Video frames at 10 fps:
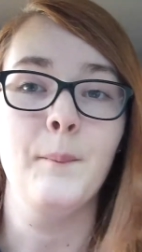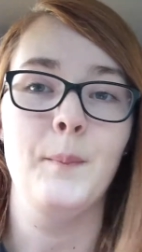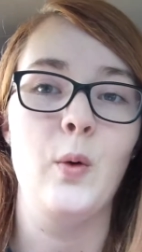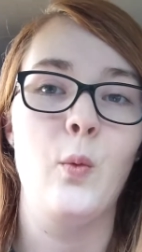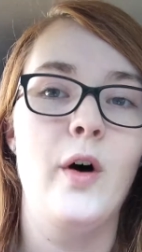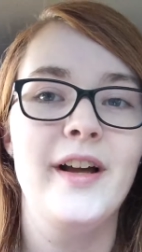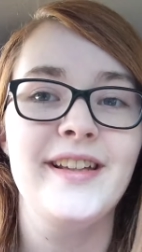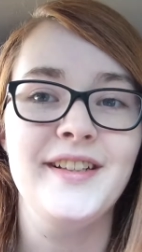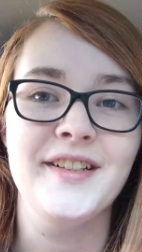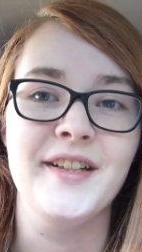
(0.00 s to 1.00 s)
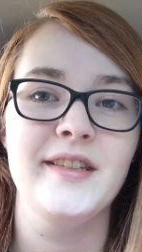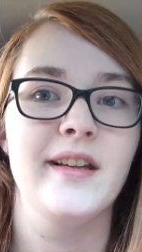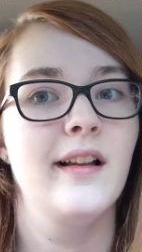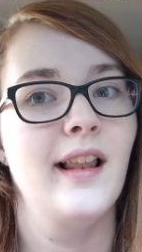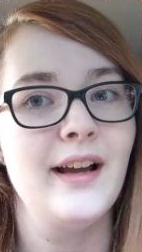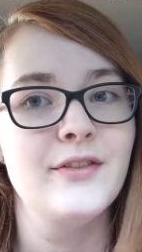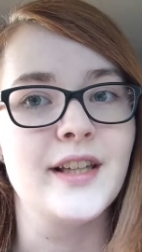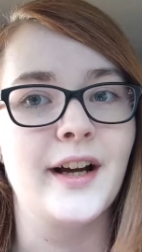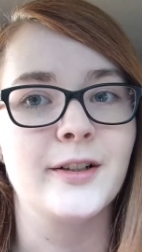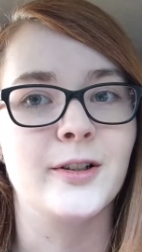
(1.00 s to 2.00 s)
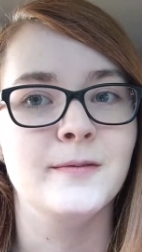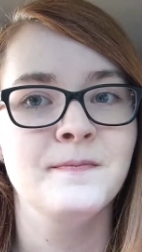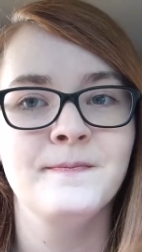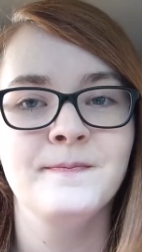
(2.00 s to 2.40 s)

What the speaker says: But what is a life cycle?